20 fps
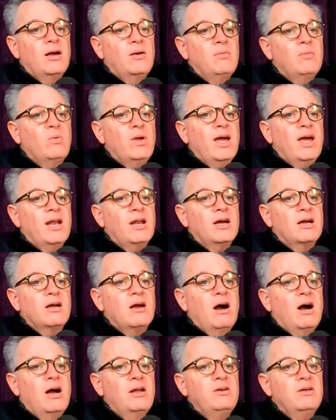We had a
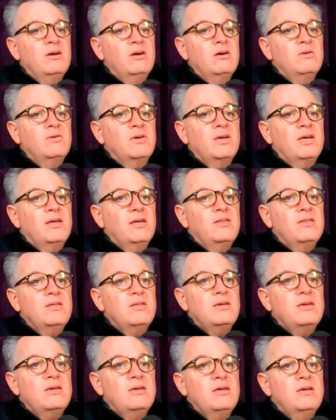condo in
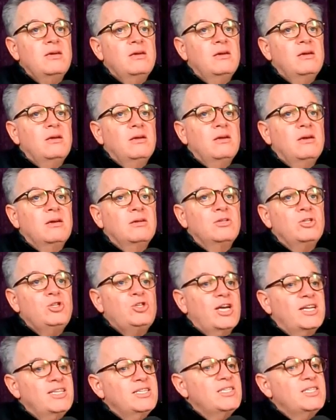the Genesee